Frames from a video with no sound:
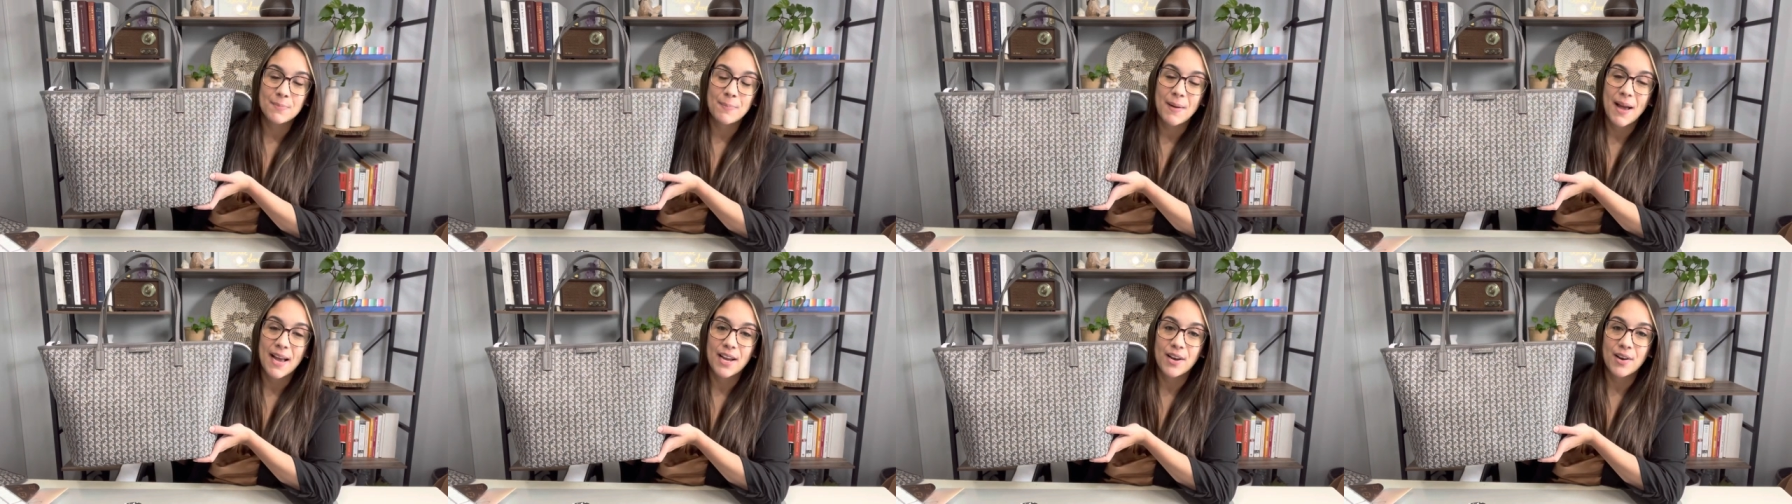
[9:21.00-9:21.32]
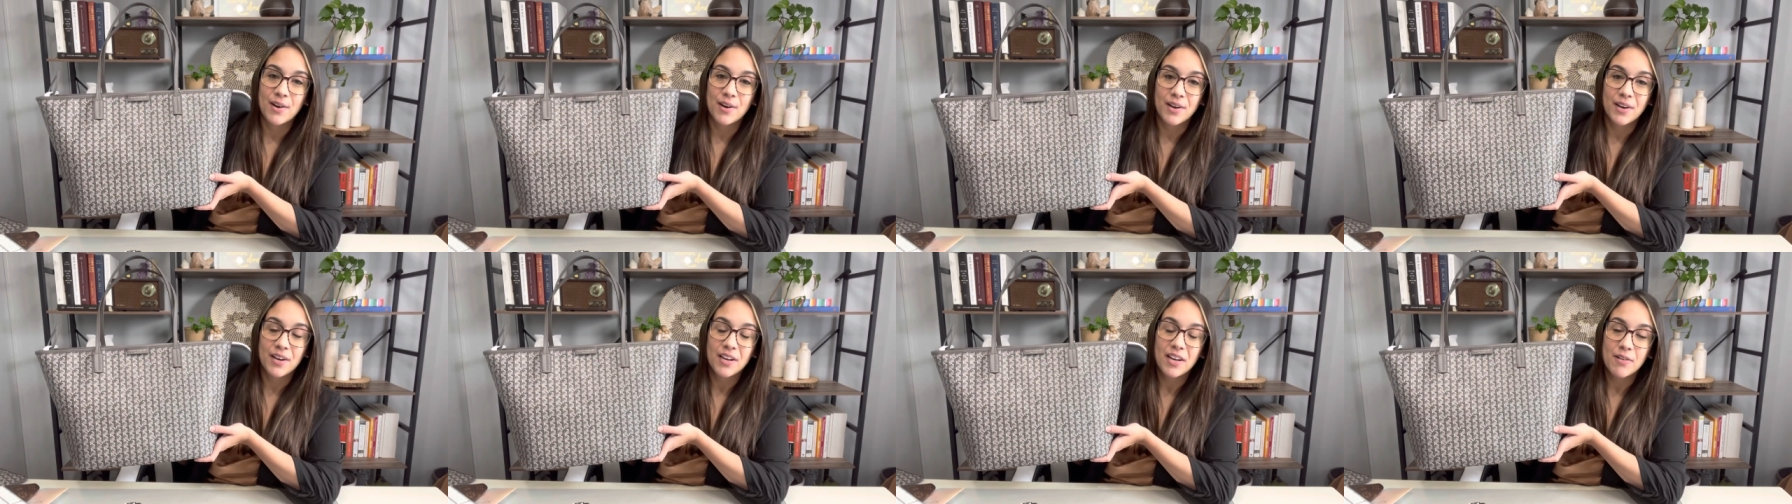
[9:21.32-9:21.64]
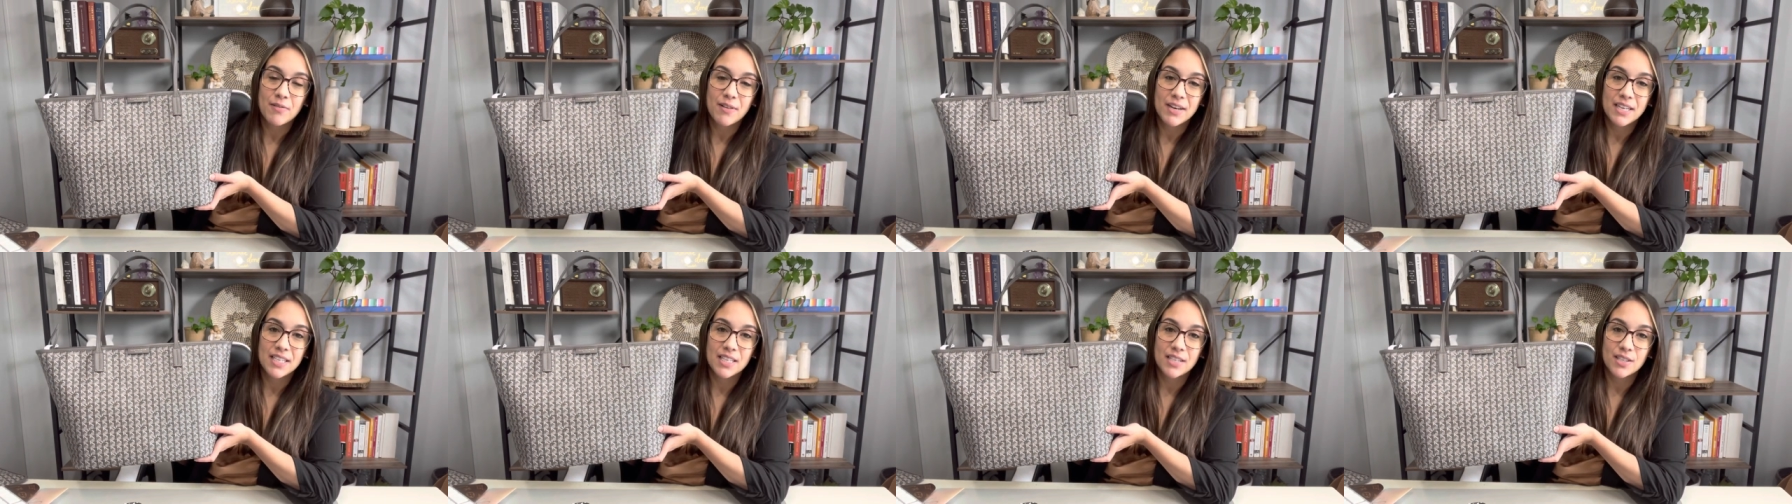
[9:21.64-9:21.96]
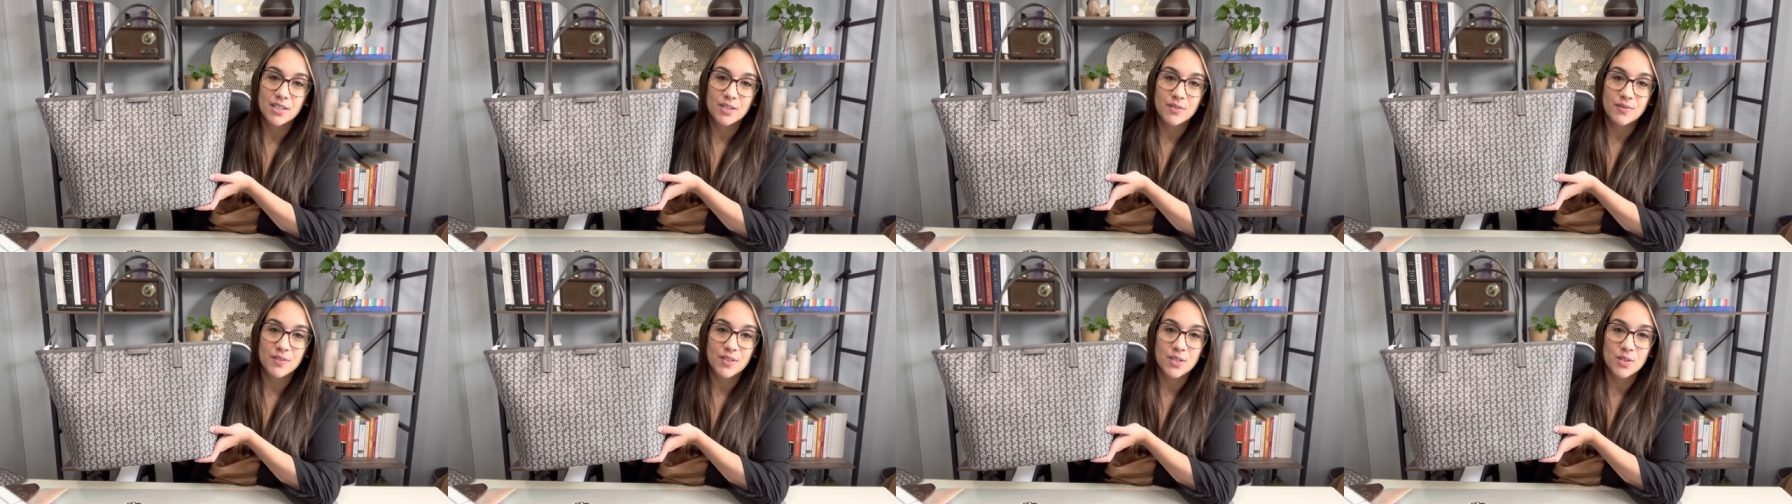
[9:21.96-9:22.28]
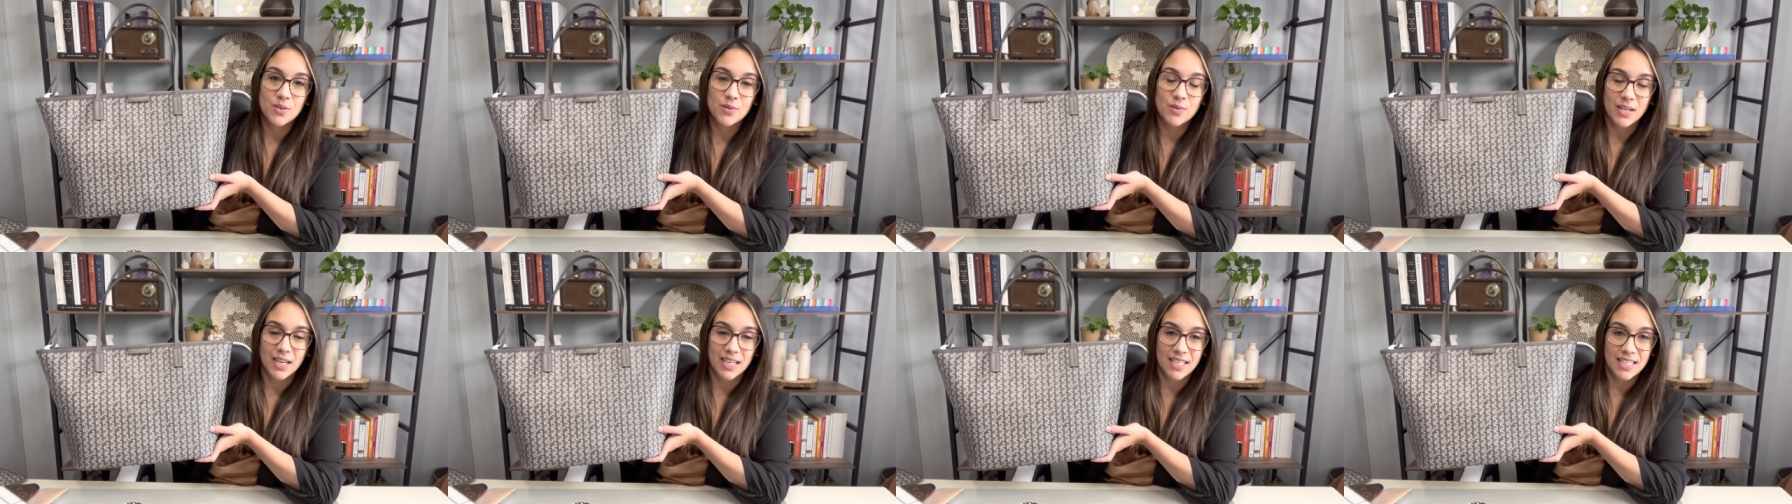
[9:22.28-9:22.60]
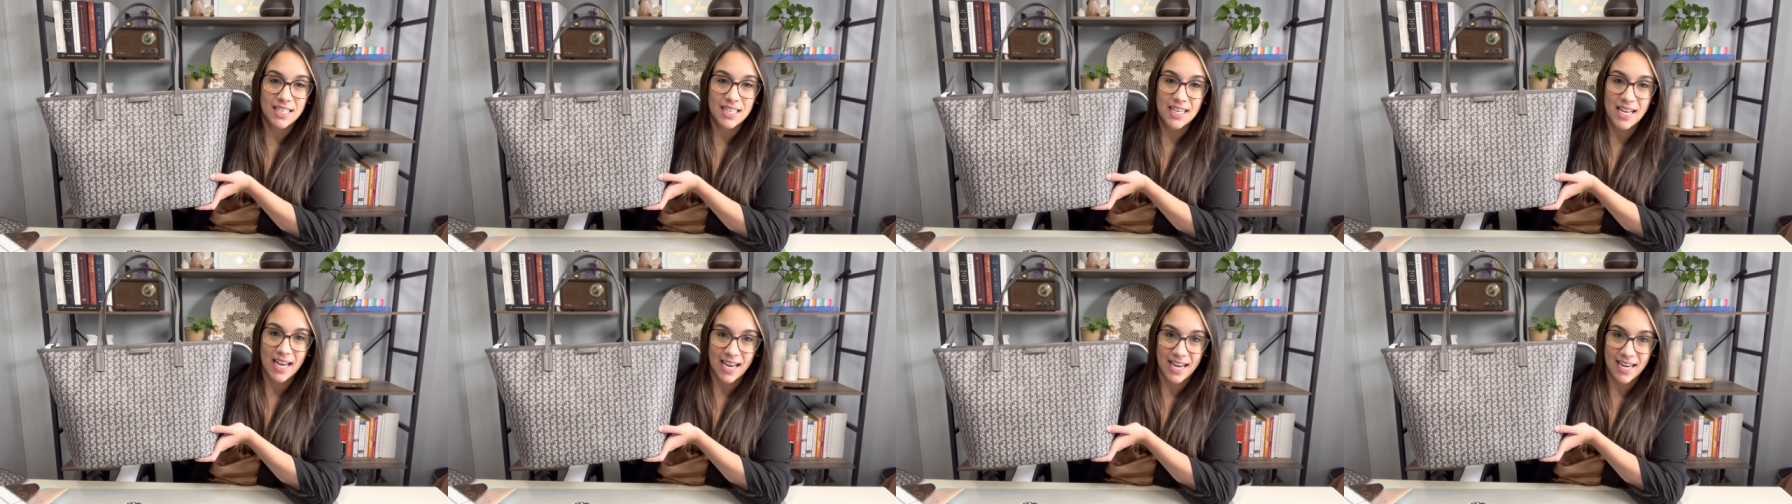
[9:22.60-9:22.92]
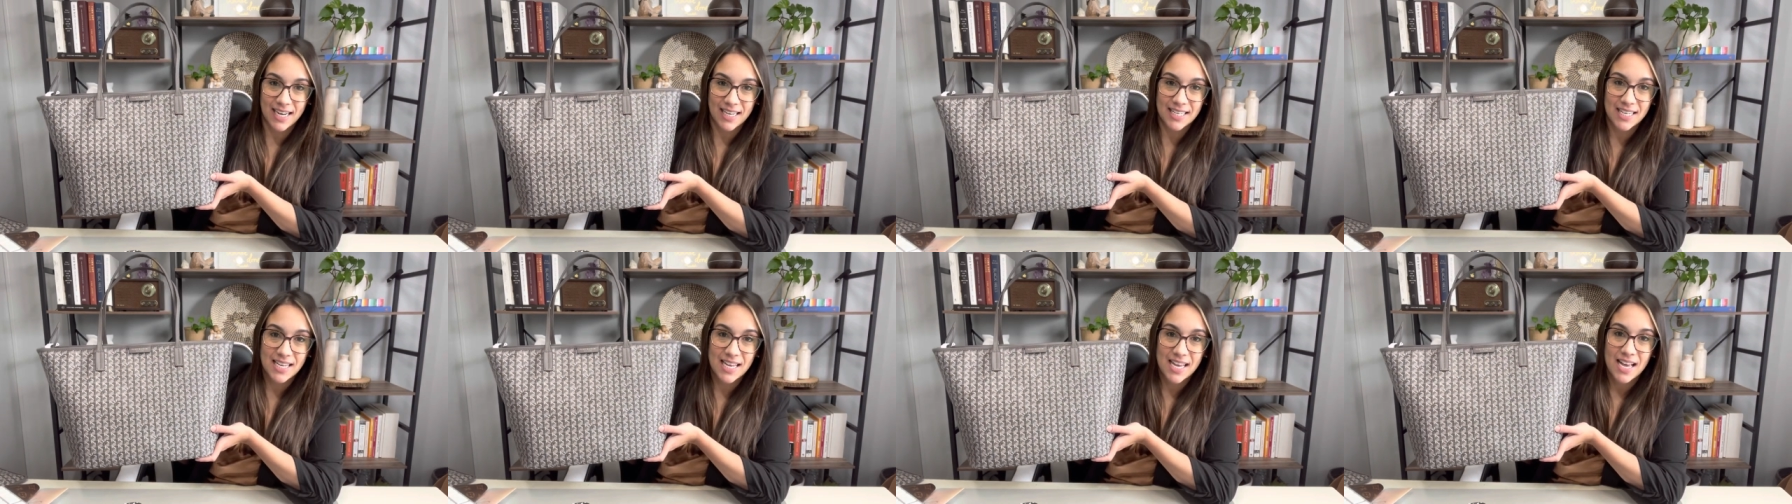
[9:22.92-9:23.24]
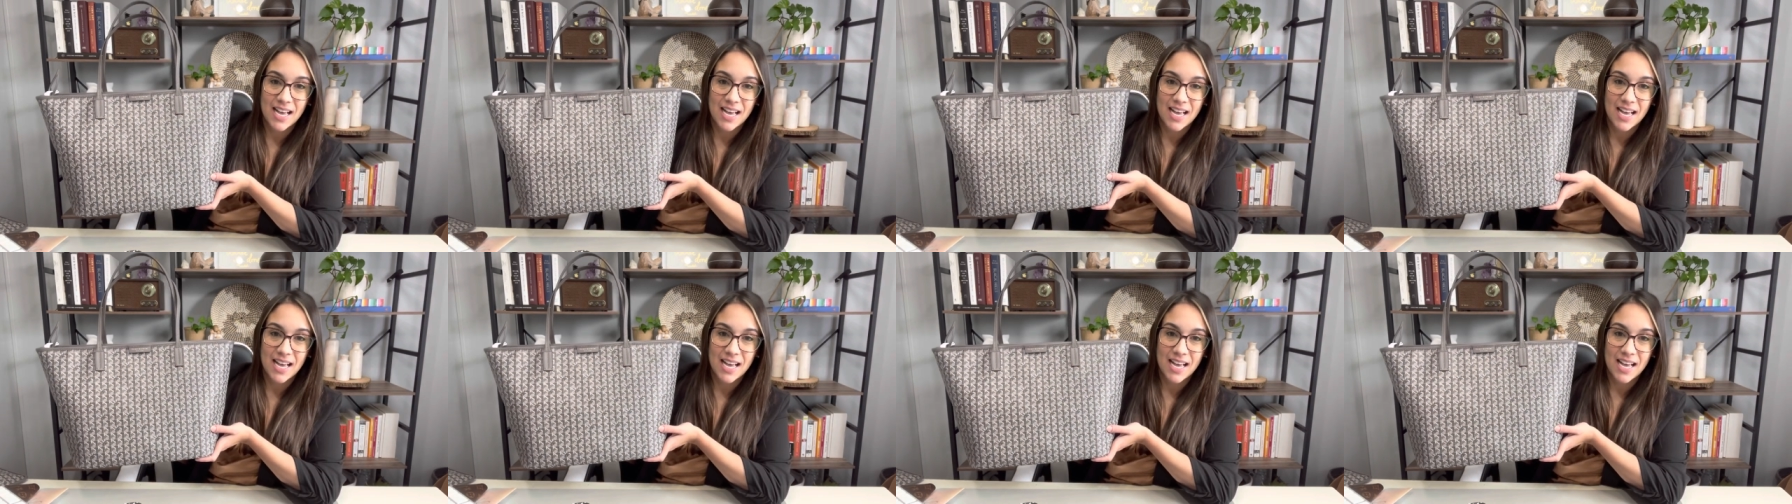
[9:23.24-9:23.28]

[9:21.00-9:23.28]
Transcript: bag currently retails for $2.98,